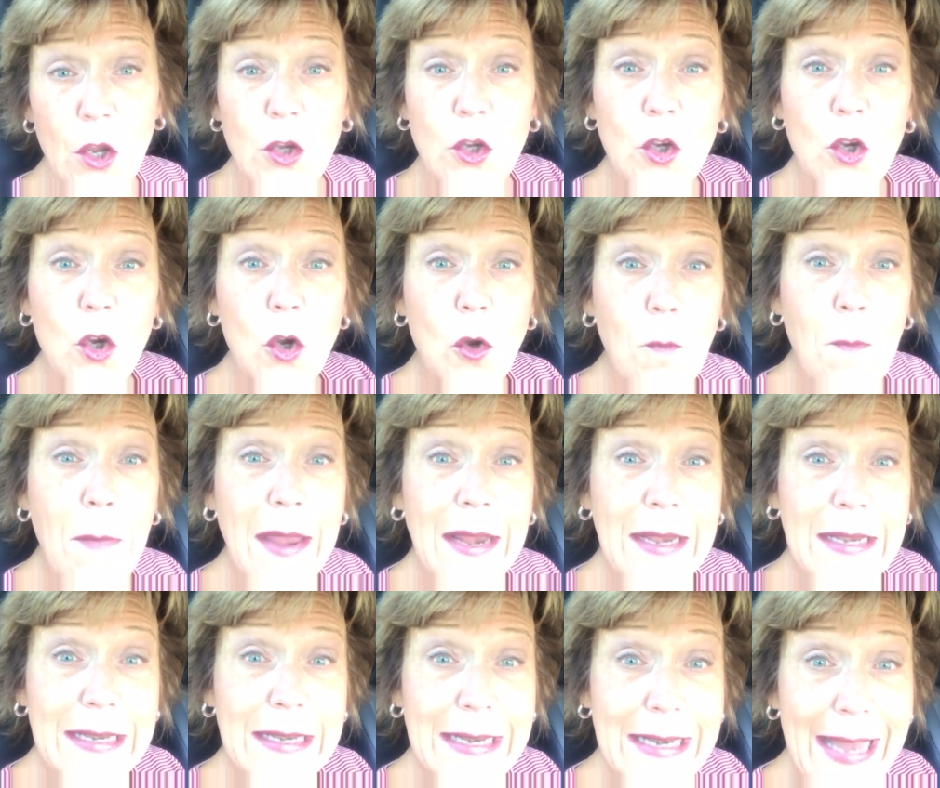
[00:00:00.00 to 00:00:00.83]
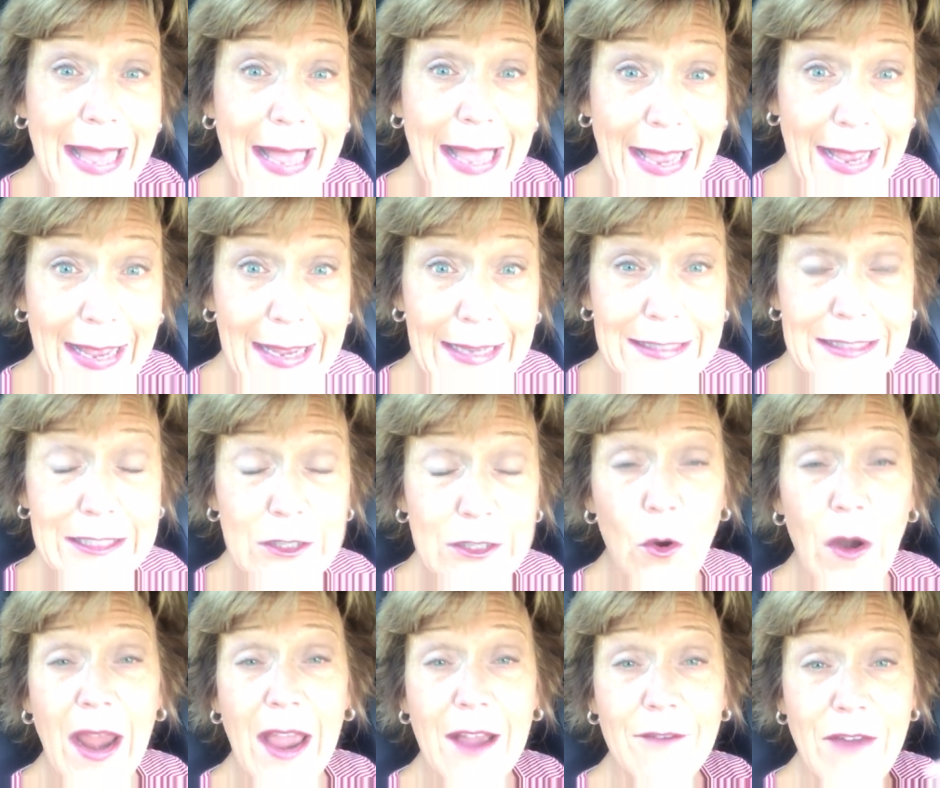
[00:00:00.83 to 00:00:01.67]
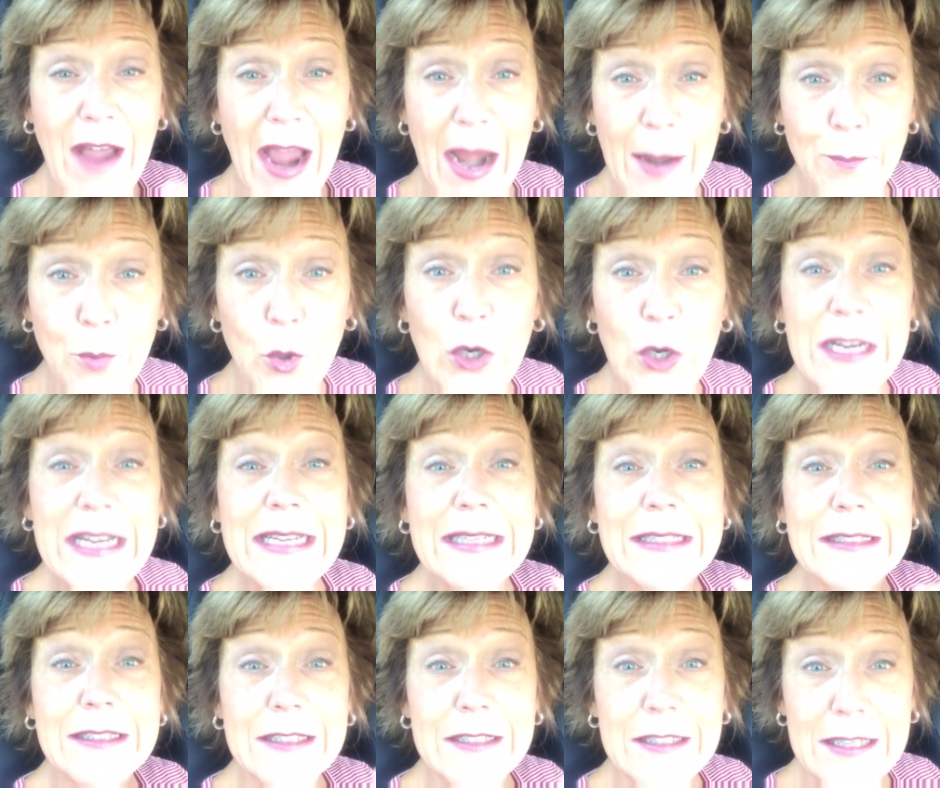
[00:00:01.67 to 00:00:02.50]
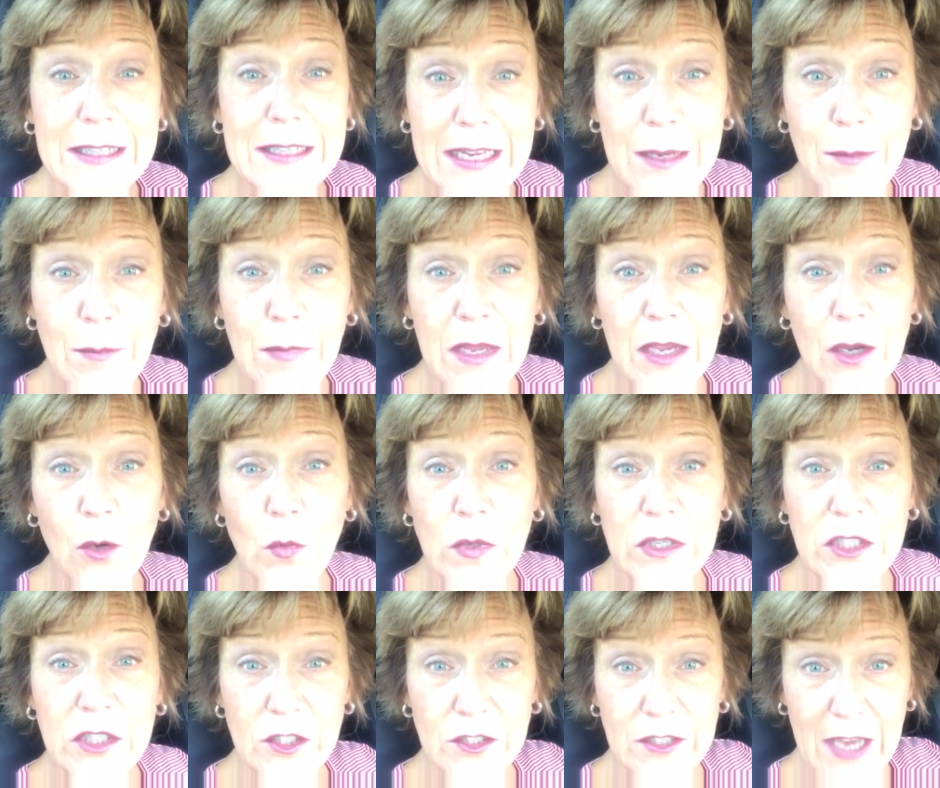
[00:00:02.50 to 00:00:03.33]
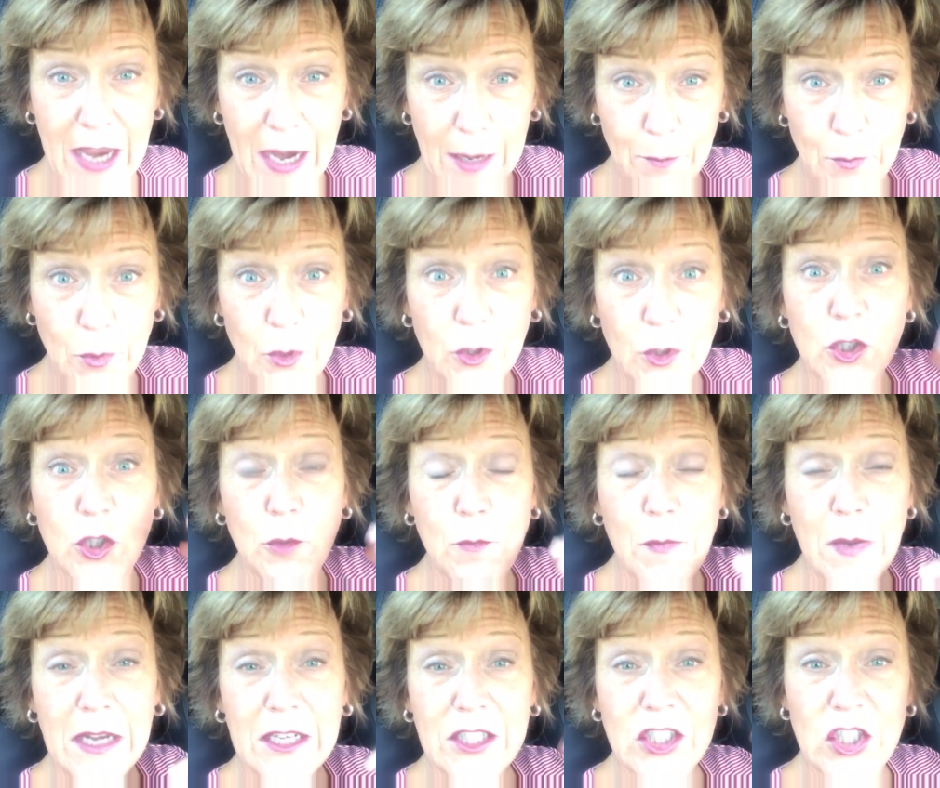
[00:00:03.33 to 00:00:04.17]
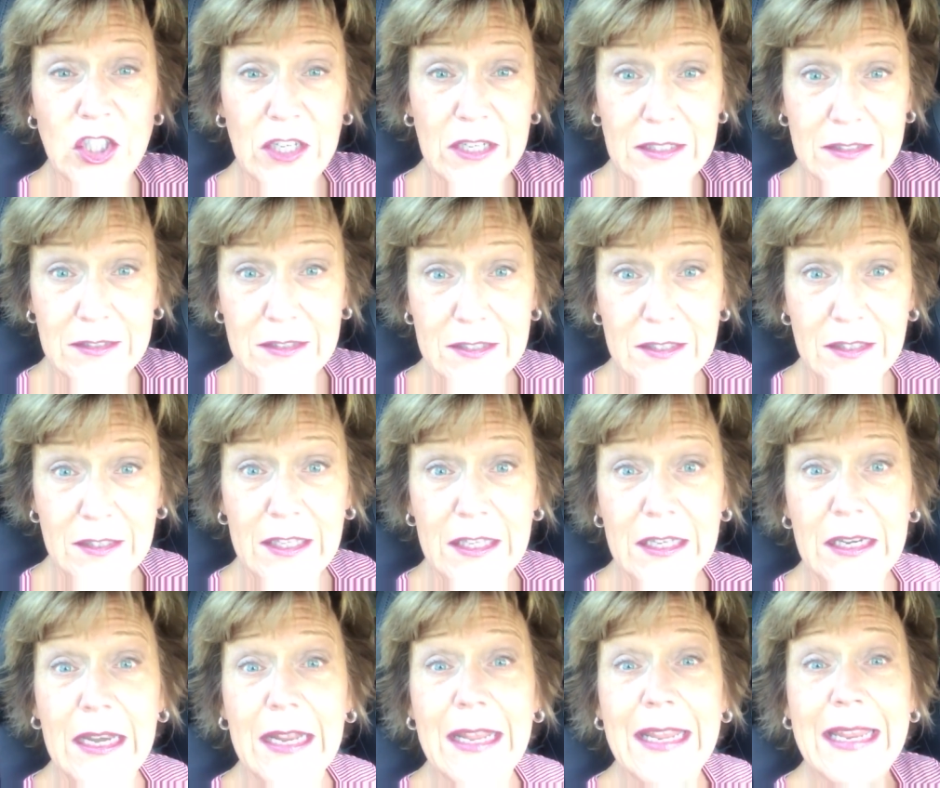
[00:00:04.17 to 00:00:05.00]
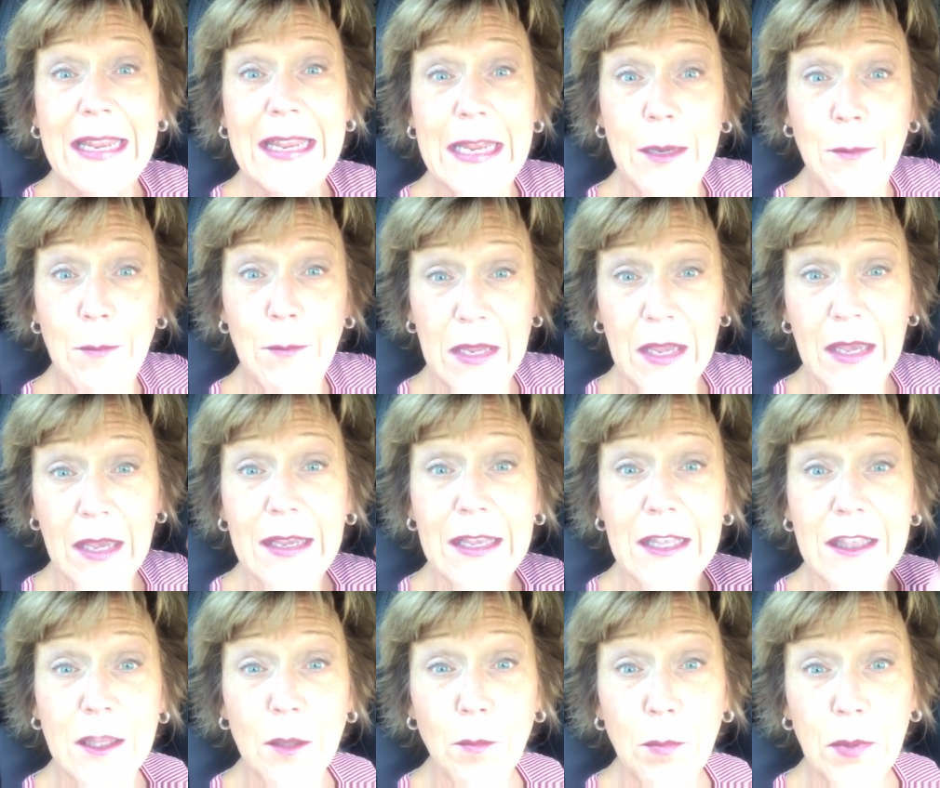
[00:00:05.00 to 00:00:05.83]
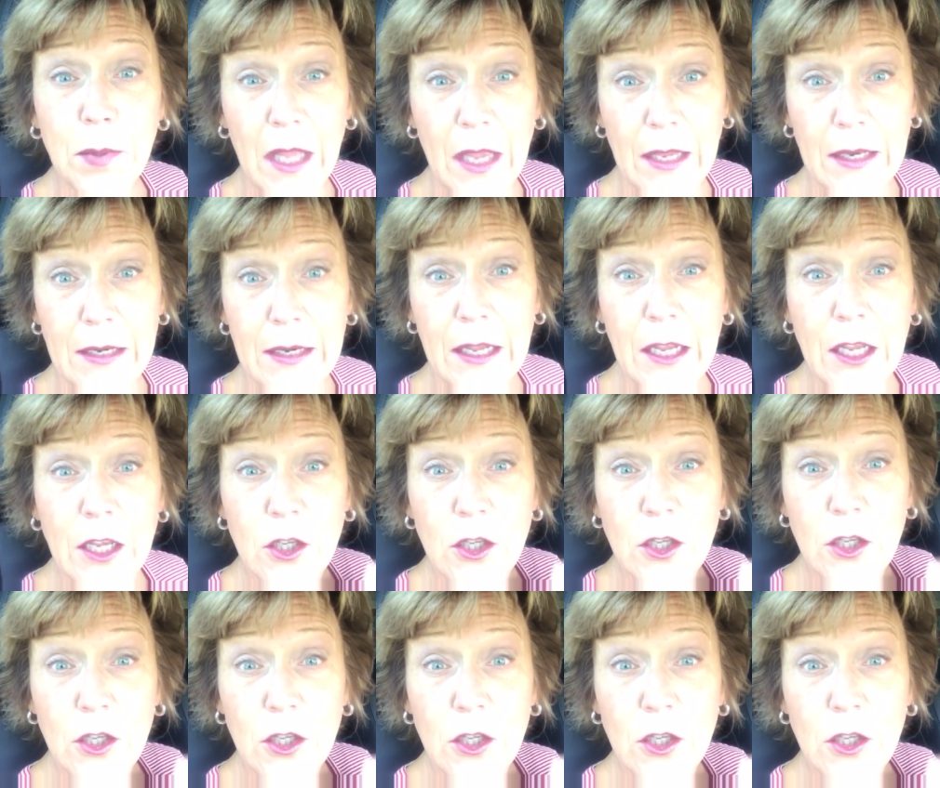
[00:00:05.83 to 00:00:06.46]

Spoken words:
you may not, or have hyperinsulinemia, which is hyper, too much, insulinemia in the blood,